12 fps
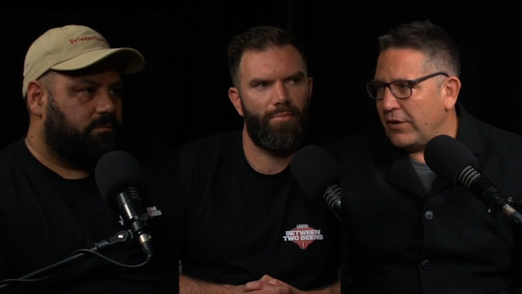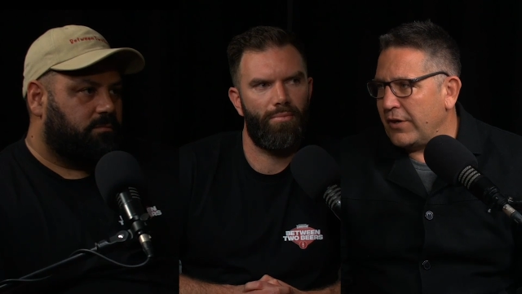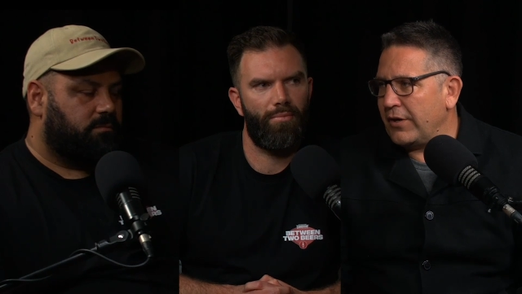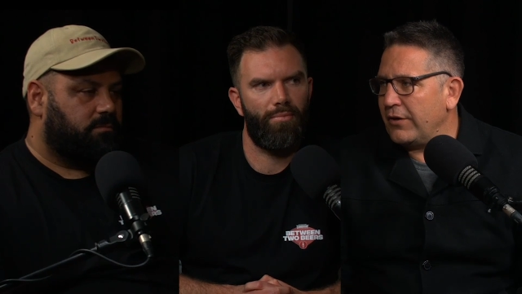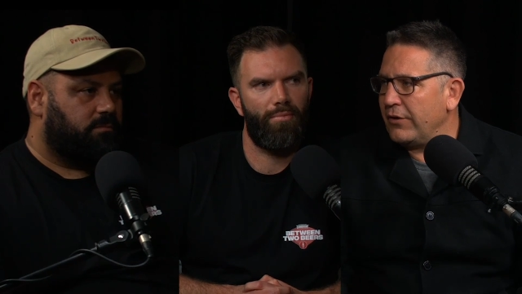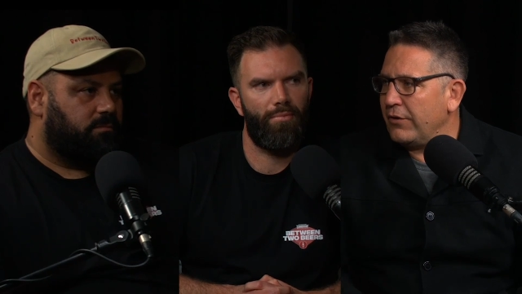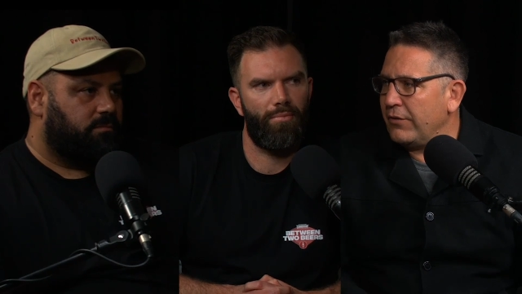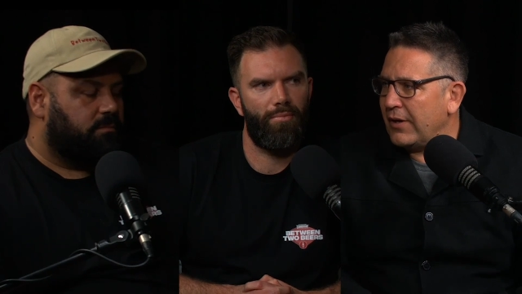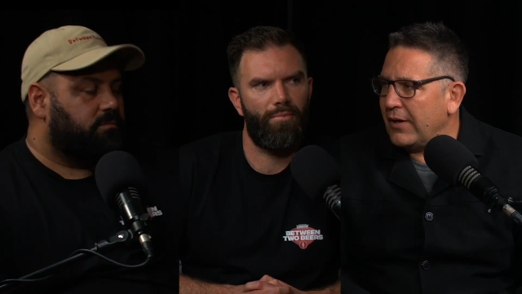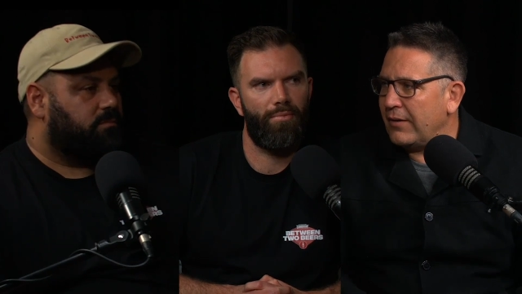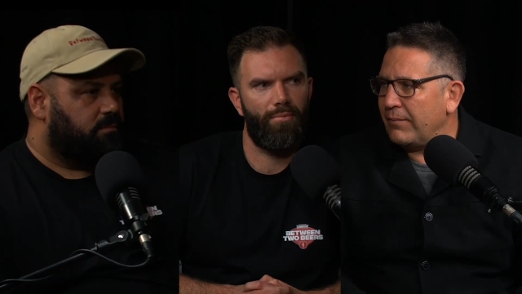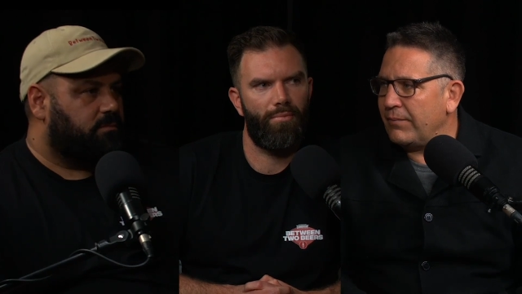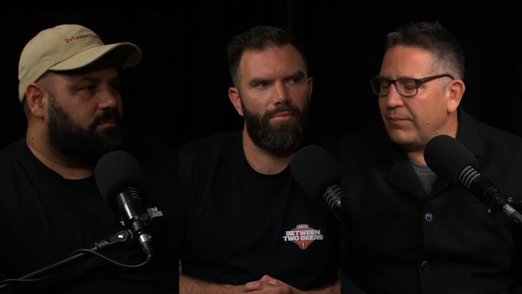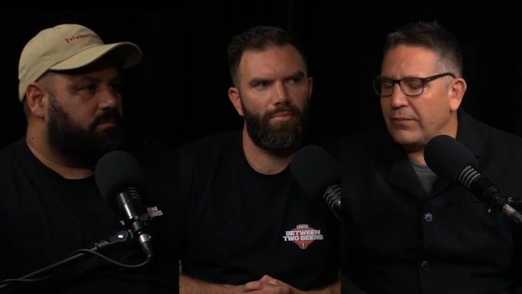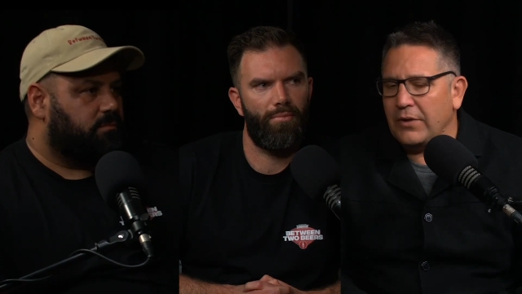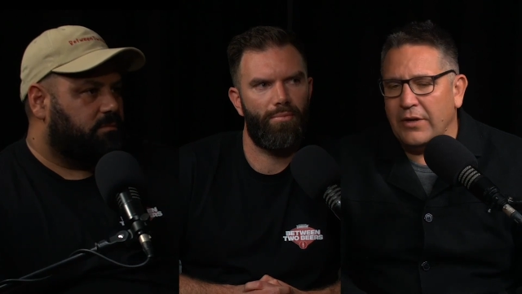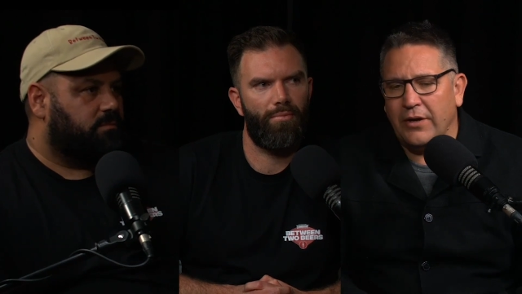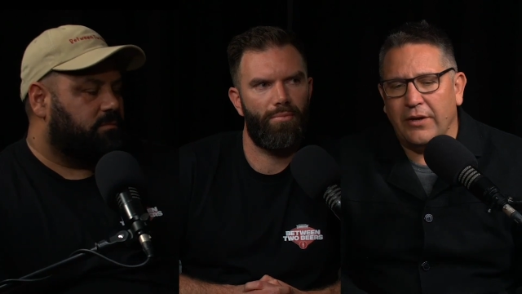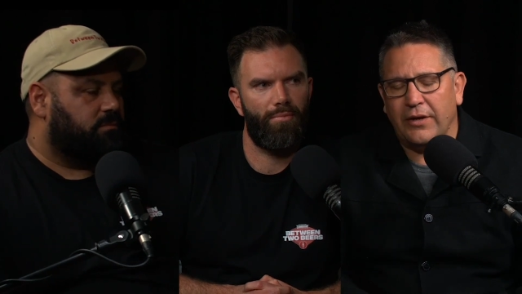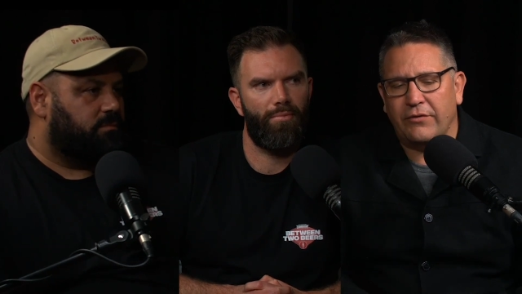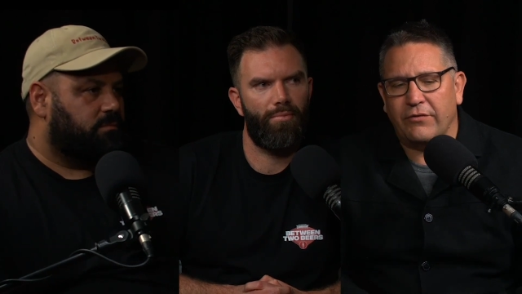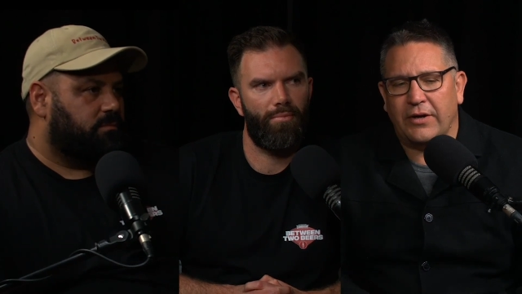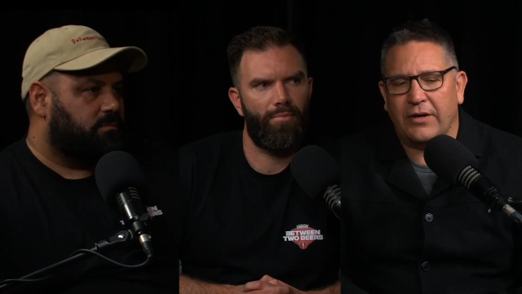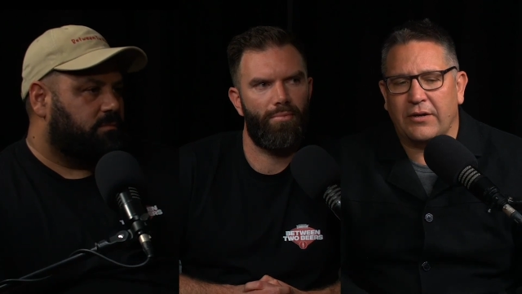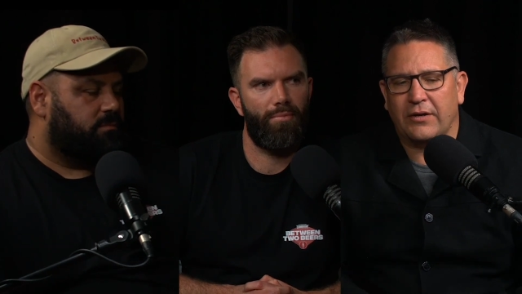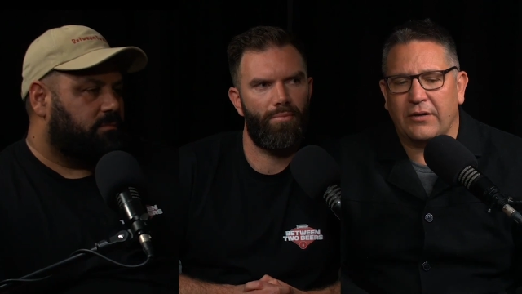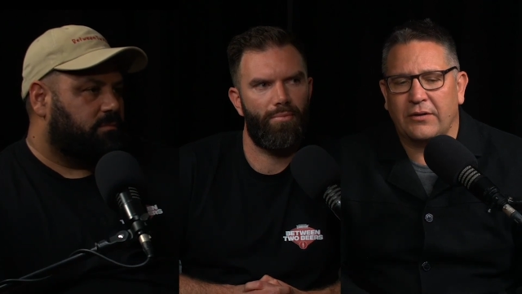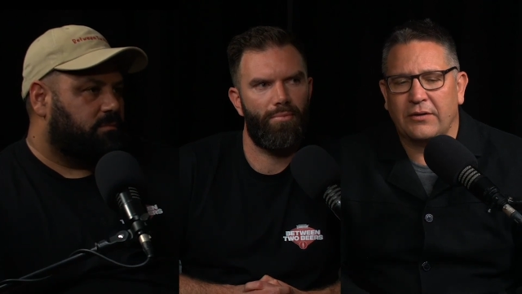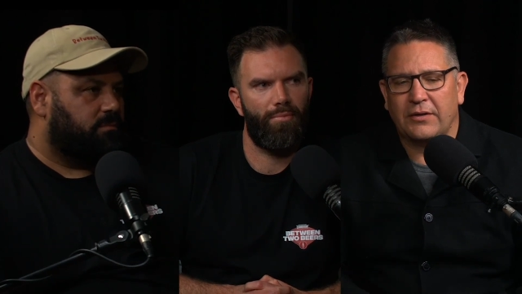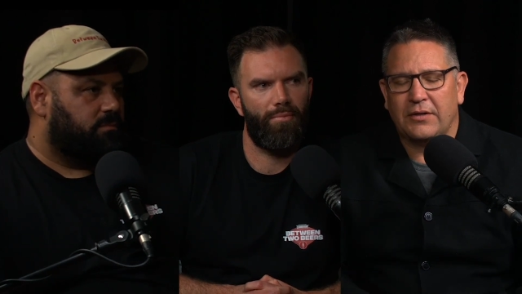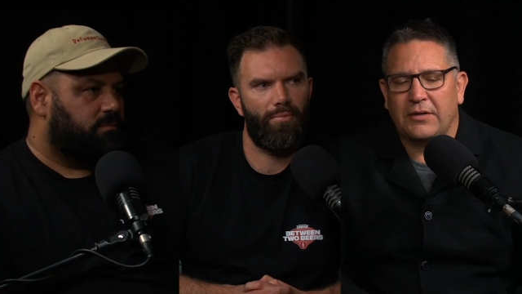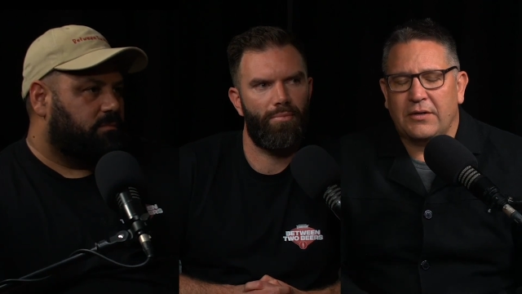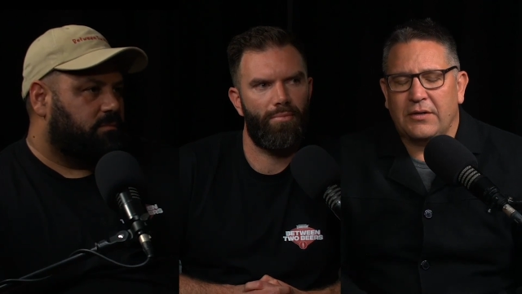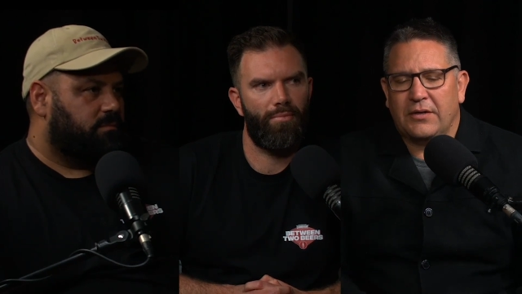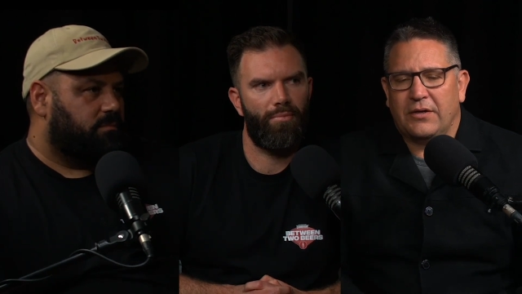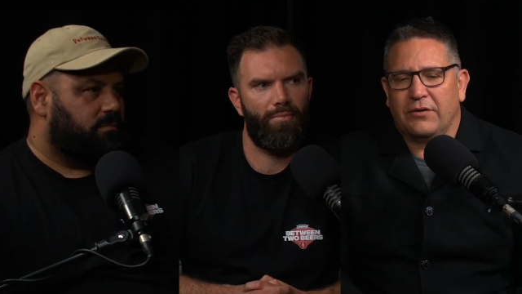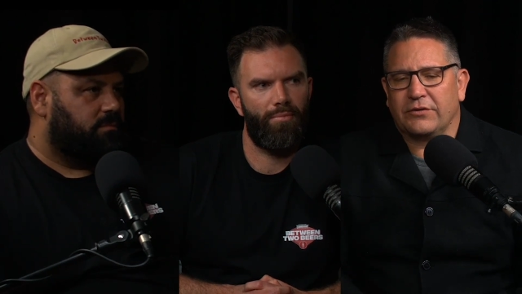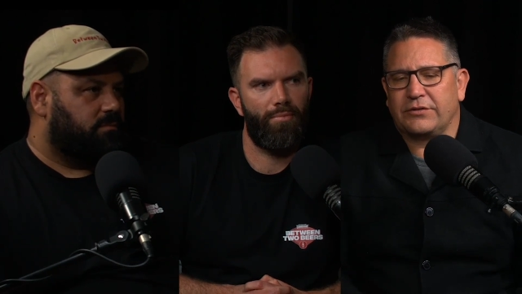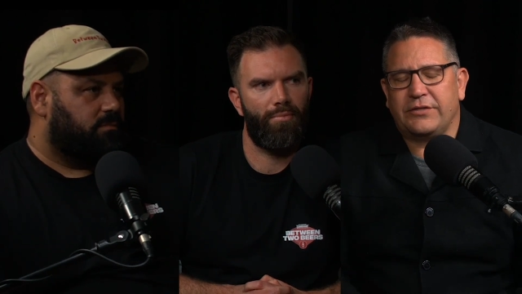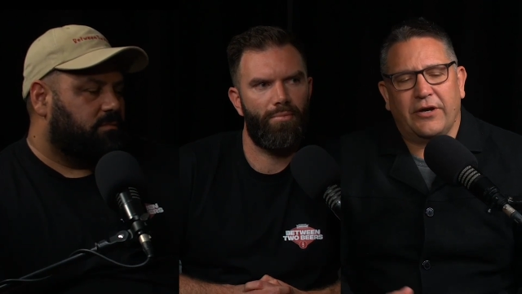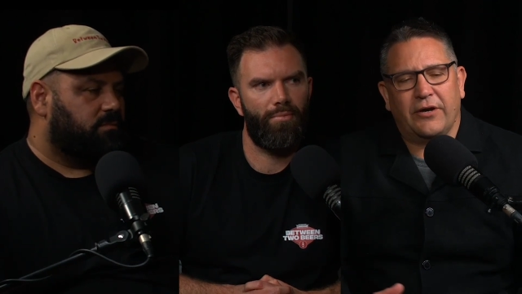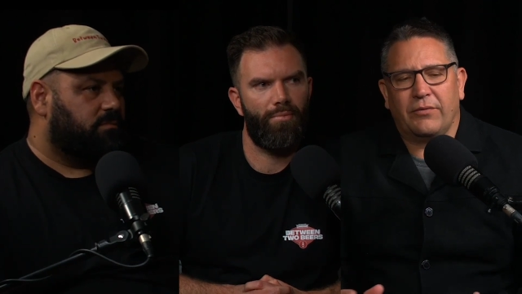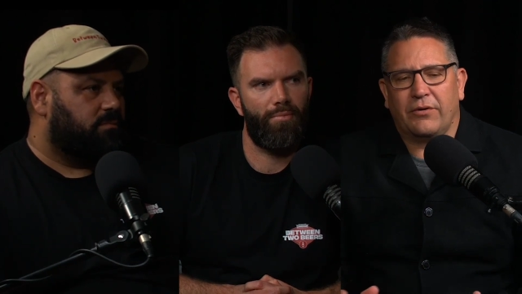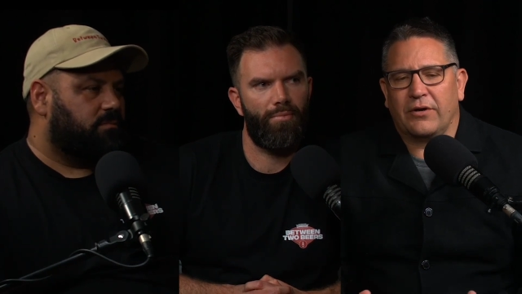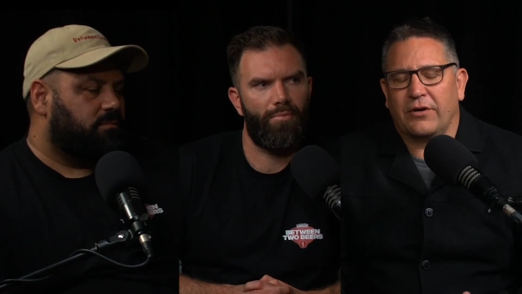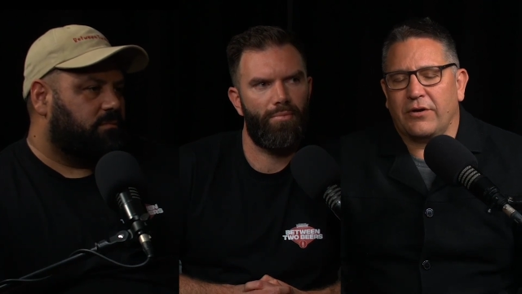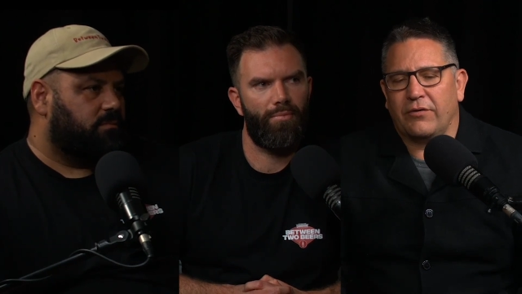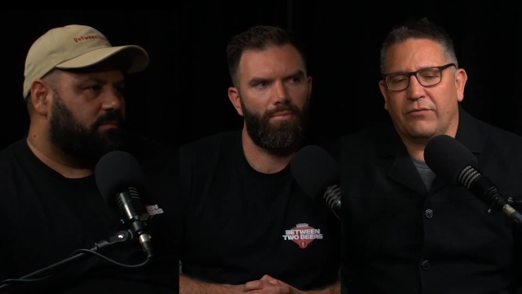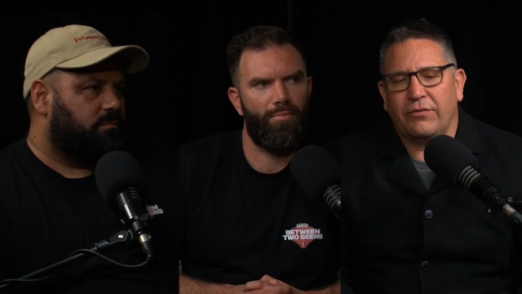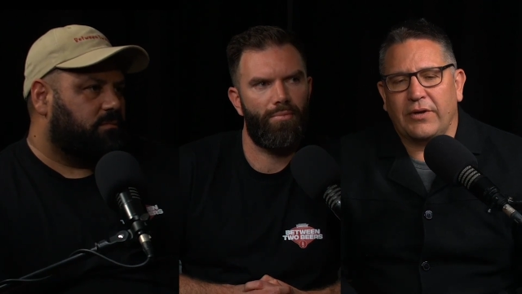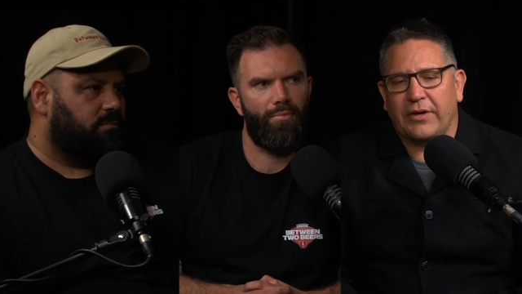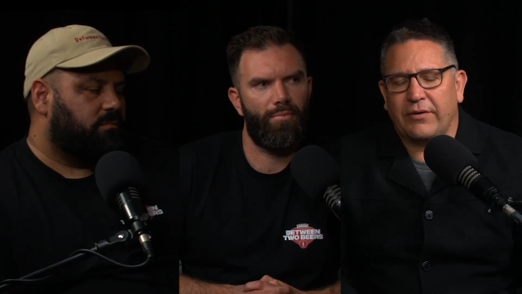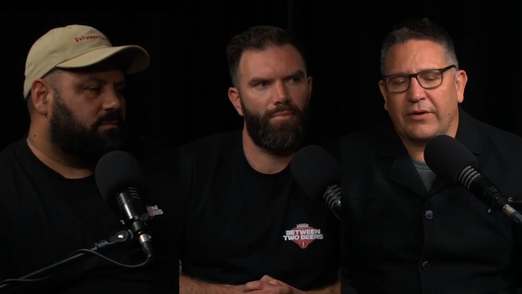Speaker 1: Fi, who um, you know he drowned, and it was terrible. I got on